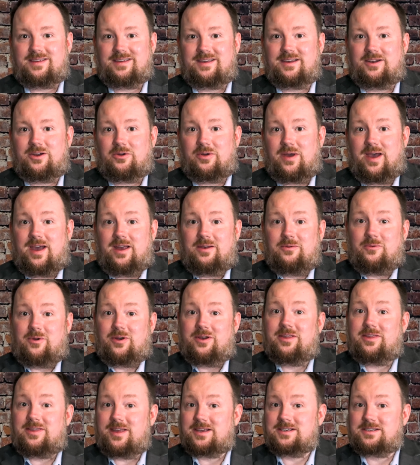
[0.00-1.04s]
You know, and one
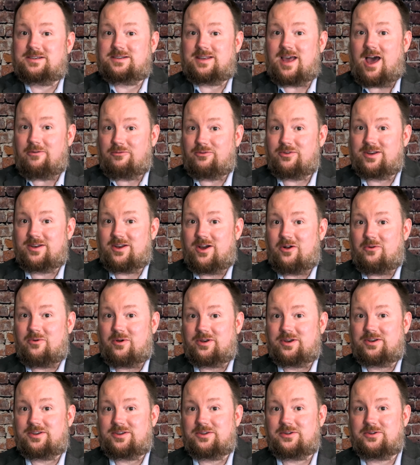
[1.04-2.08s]
of the things you definitely don't
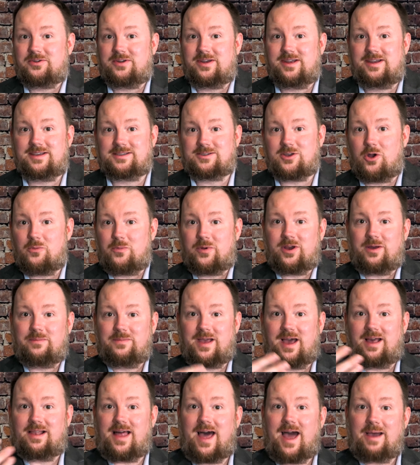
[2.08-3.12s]
want to do is open up
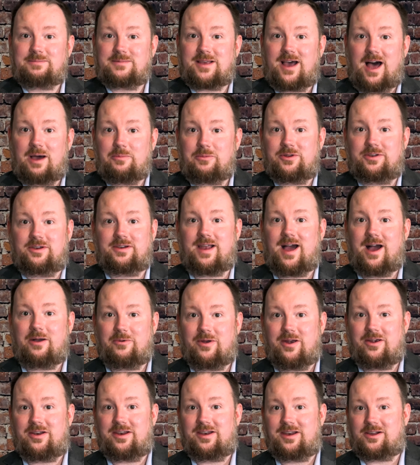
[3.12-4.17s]
that laptop when you're not
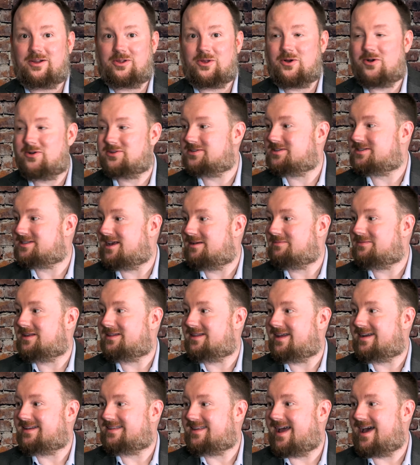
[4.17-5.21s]
wearing any clothes or something
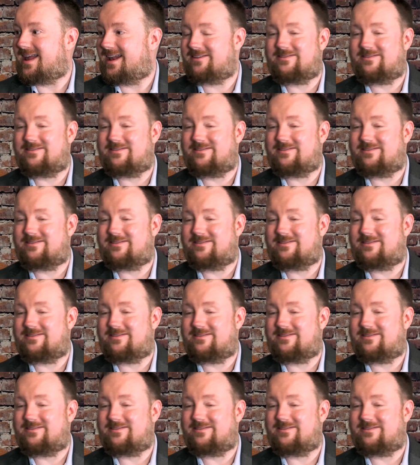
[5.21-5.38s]
like that.